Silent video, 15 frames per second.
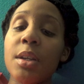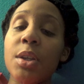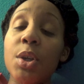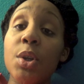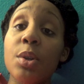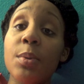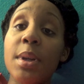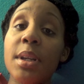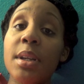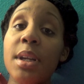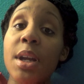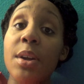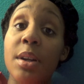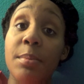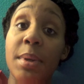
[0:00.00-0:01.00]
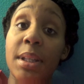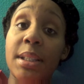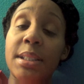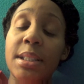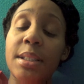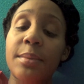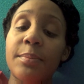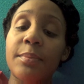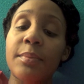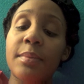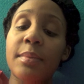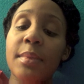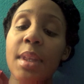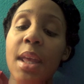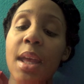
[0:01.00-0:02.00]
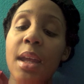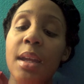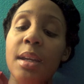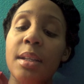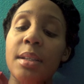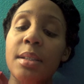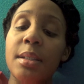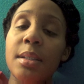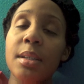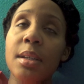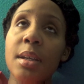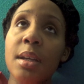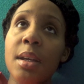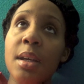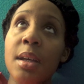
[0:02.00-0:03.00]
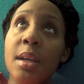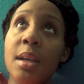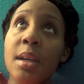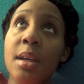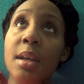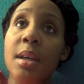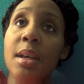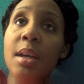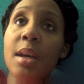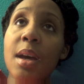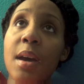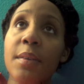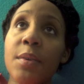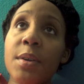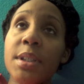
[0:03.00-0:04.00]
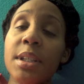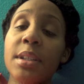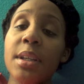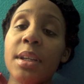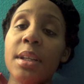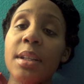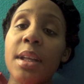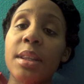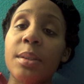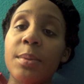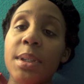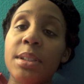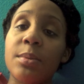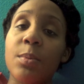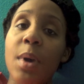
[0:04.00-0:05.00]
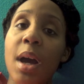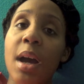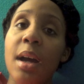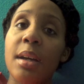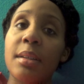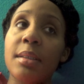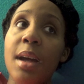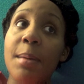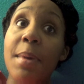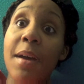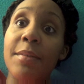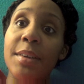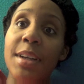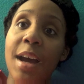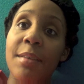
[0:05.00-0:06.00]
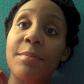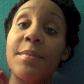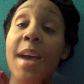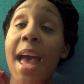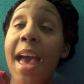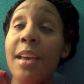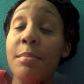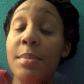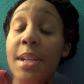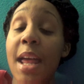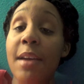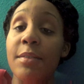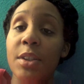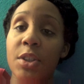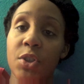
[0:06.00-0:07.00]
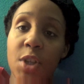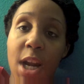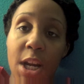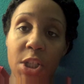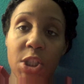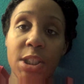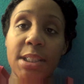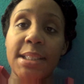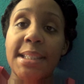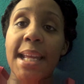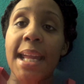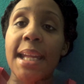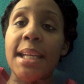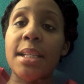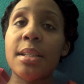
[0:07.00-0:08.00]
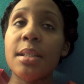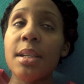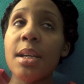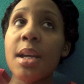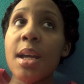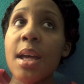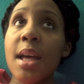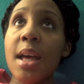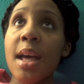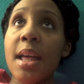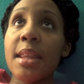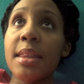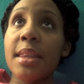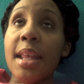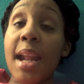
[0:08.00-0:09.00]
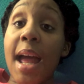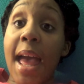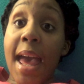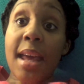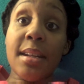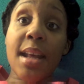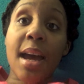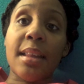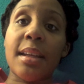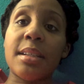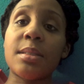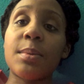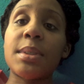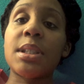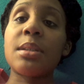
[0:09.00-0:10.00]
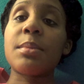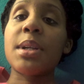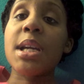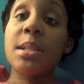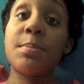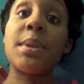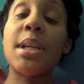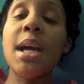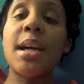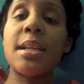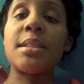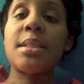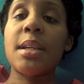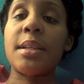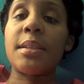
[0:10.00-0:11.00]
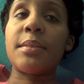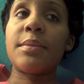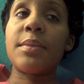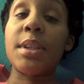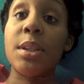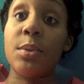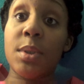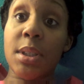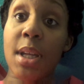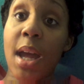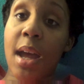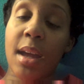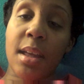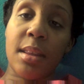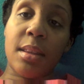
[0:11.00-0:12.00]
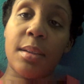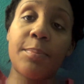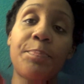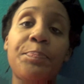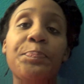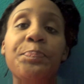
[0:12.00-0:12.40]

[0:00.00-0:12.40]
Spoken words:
uterine irritability, and of course they're thinking that the reason why I had been having contractions and that I had dilated to 1 centimeter is because of the UTI and the